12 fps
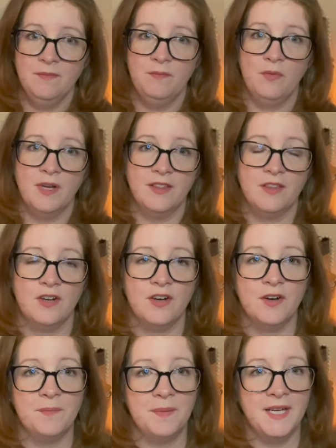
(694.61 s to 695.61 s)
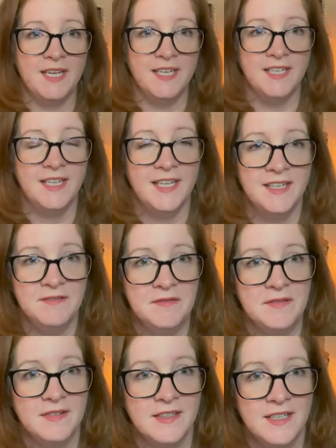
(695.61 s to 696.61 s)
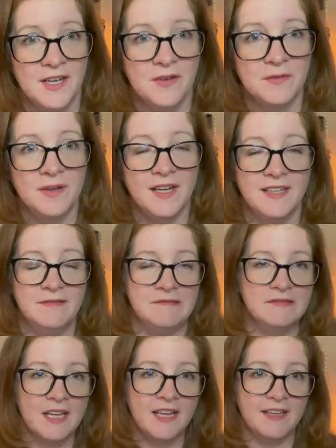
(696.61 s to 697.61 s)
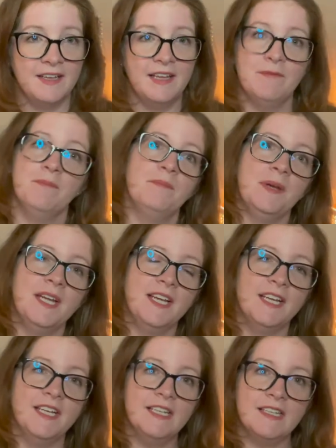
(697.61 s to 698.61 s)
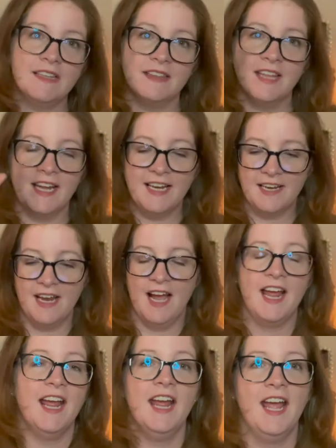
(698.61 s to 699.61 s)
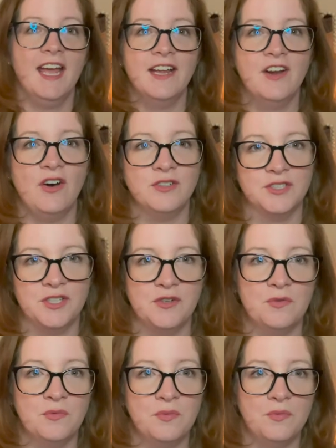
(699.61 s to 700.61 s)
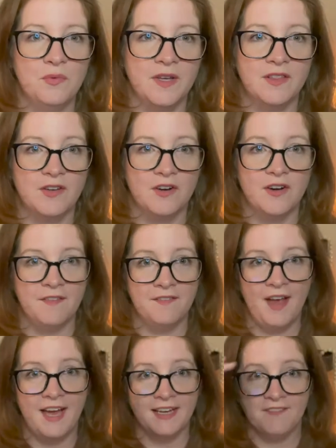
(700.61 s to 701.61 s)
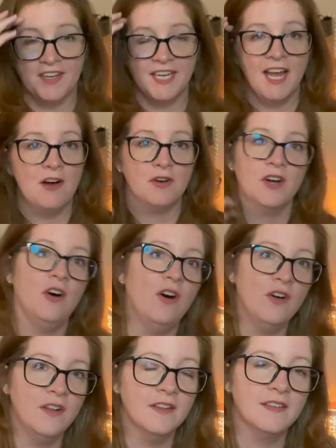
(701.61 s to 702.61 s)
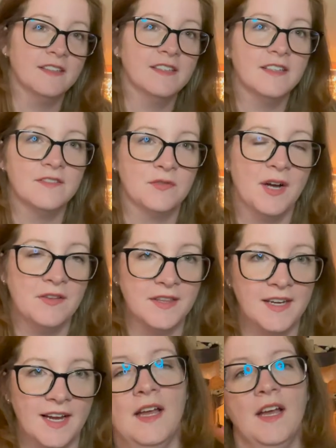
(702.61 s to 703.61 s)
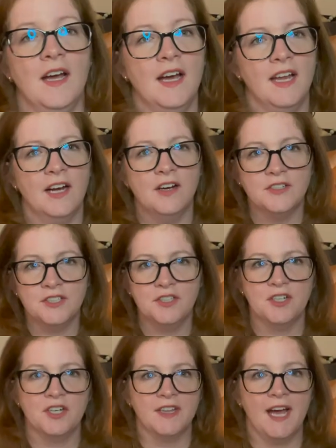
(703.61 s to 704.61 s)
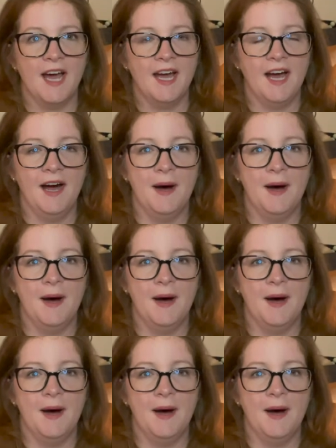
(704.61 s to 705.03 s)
with her being in, you know, it being late at night and also with her had being alcohol throughout the night. And I also heard that